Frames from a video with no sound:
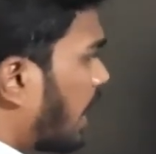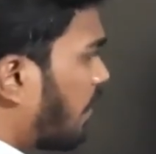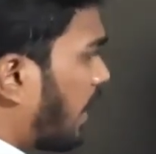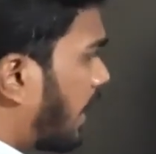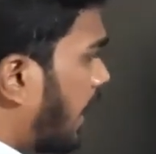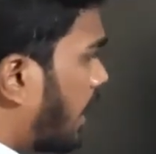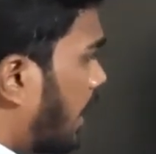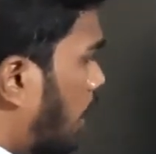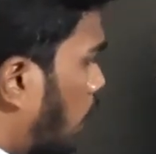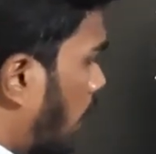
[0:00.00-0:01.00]
if I take
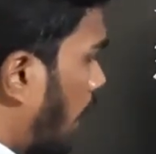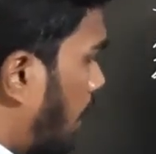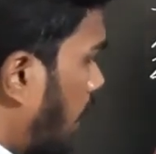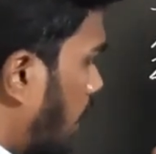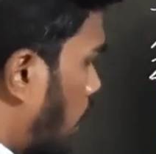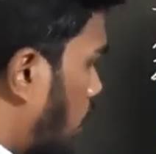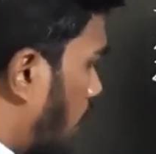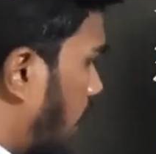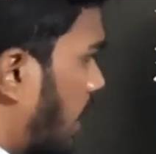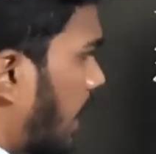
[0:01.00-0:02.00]
2 table, 2
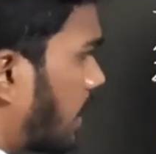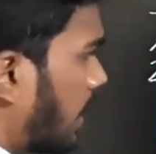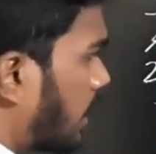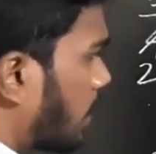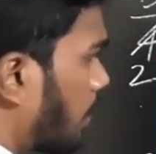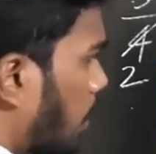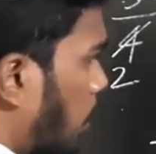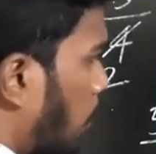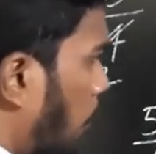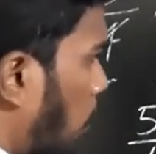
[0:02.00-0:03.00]
3s are 6,
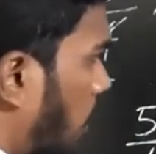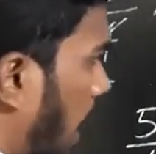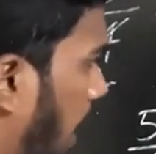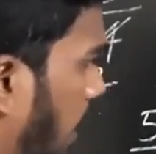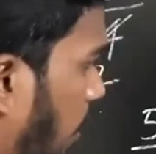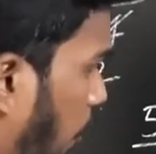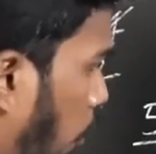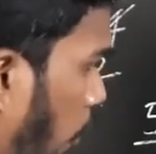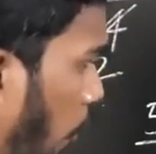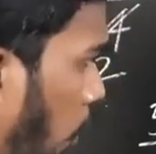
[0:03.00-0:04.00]
2 4s are 8,
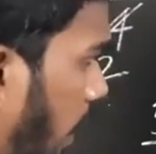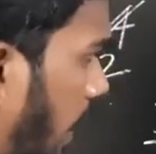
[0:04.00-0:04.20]
4